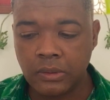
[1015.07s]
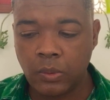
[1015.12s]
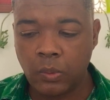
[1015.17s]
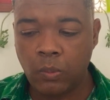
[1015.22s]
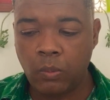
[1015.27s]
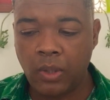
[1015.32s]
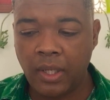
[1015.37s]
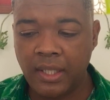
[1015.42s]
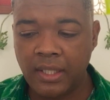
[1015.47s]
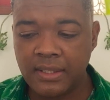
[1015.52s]

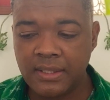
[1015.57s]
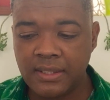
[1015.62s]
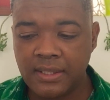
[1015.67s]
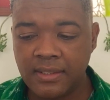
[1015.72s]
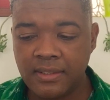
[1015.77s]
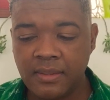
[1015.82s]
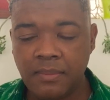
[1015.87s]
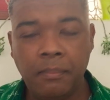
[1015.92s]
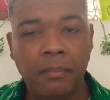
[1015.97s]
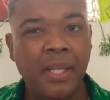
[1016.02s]
What does
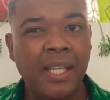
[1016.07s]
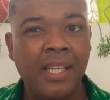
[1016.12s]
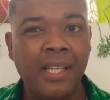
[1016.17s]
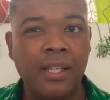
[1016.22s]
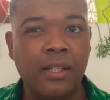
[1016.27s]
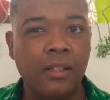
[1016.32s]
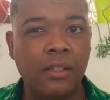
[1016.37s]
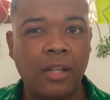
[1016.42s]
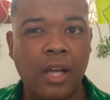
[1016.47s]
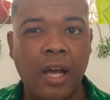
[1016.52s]
this
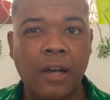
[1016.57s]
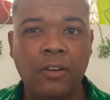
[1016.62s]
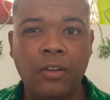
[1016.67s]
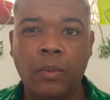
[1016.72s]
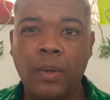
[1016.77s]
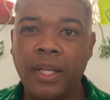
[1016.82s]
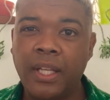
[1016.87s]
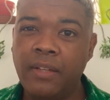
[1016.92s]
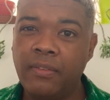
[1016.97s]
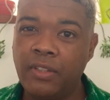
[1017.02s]
mean? How
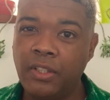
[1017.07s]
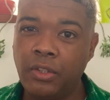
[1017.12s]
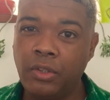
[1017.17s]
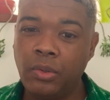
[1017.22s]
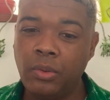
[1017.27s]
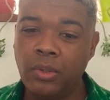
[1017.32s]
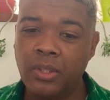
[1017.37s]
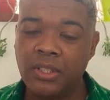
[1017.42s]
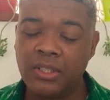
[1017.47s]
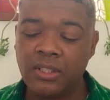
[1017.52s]
do I even
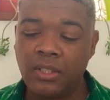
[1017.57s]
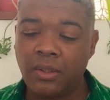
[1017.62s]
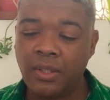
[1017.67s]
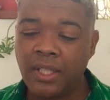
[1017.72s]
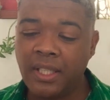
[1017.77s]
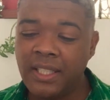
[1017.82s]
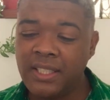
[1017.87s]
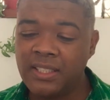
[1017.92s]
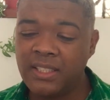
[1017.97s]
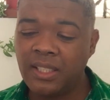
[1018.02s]
do this? So
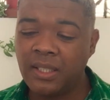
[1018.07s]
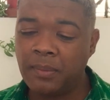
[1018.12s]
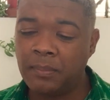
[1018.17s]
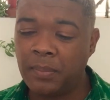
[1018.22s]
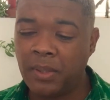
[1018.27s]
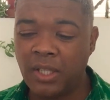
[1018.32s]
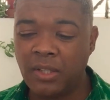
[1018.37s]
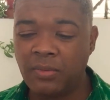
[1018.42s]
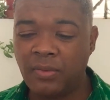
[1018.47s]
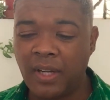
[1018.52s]
there is a
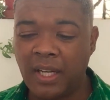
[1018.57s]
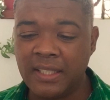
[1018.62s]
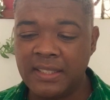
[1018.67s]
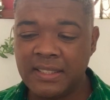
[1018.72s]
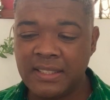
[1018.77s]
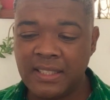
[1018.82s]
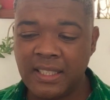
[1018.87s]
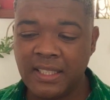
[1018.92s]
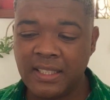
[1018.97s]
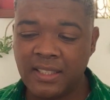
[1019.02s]
bit of
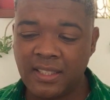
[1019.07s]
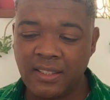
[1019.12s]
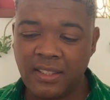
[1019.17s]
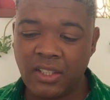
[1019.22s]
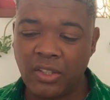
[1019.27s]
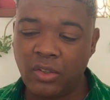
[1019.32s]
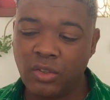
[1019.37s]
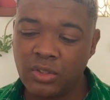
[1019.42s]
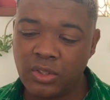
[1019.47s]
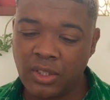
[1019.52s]

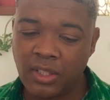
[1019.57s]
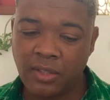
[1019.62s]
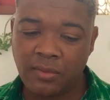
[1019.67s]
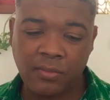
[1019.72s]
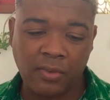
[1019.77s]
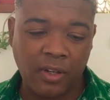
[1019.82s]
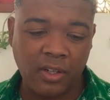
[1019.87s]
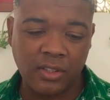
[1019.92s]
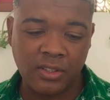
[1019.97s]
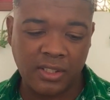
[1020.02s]
uncertainty also that
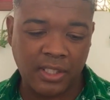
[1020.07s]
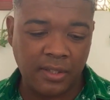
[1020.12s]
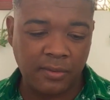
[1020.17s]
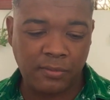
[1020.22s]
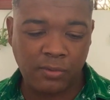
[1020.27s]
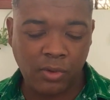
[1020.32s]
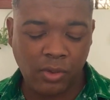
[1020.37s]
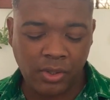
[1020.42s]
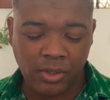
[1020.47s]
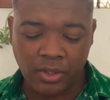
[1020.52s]
follows there
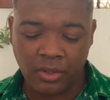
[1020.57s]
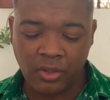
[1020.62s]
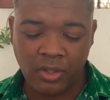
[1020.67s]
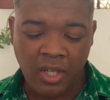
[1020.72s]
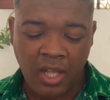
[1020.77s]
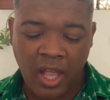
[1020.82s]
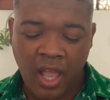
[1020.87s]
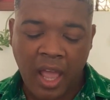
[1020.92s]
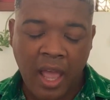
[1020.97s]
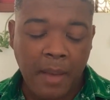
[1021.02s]
for you.
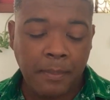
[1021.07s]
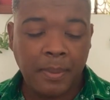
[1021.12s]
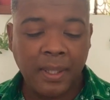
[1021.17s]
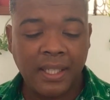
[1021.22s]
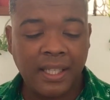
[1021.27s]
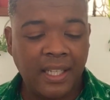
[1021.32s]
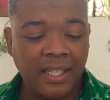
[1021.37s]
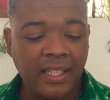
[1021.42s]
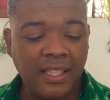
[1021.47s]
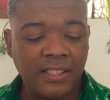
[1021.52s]

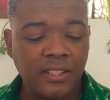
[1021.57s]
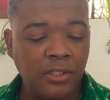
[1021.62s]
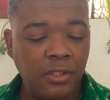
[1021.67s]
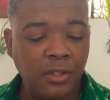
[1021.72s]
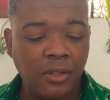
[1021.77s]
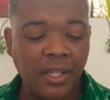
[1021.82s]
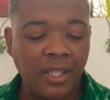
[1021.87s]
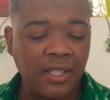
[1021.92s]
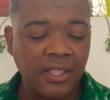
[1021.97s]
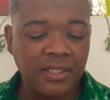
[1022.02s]
But then let's
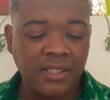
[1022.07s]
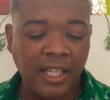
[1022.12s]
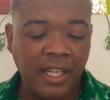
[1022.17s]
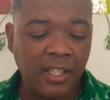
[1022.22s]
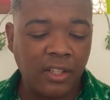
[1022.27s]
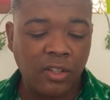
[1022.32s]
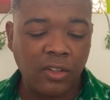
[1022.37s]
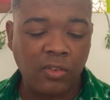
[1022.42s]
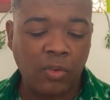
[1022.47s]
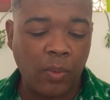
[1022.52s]
look at this
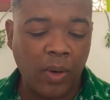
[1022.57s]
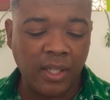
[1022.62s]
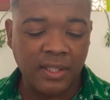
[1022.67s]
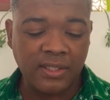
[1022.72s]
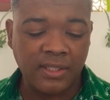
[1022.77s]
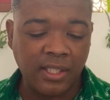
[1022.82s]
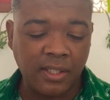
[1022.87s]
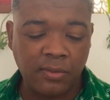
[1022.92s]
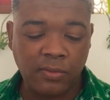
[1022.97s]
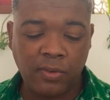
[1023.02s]
Eight of
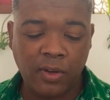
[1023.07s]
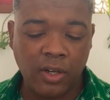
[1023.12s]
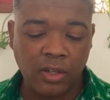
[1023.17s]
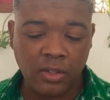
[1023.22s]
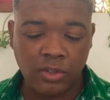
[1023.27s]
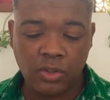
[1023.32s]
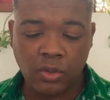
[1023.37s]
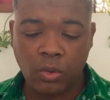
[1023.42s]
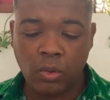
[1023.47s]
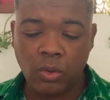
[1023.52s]
Wands that
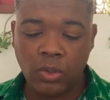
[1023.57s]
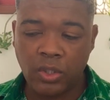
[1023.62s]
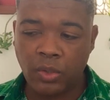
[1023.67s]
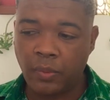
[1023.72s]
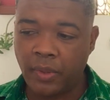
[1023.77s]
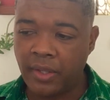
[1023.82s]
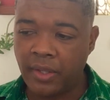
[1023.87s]
follows all the